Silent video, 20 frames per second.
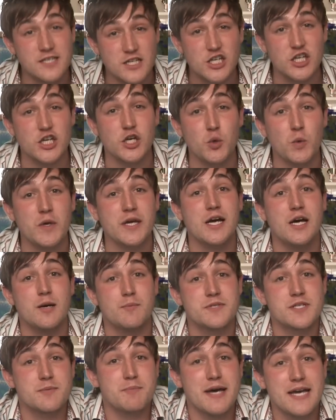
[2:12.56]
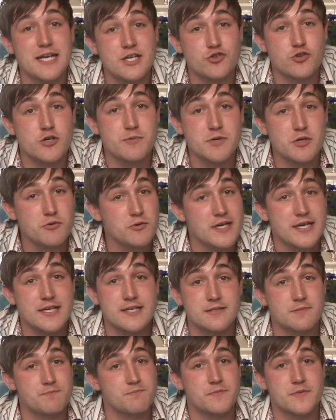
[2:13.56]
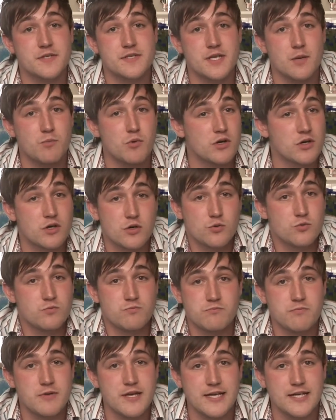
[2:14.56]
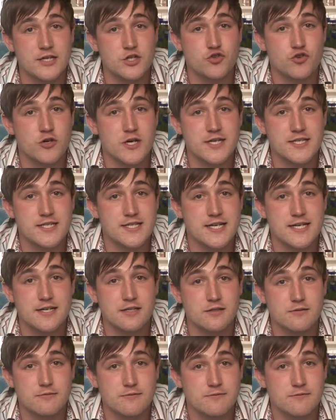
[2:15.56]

are queuing up to pay tribute. Here's someone called Ian Drysdale.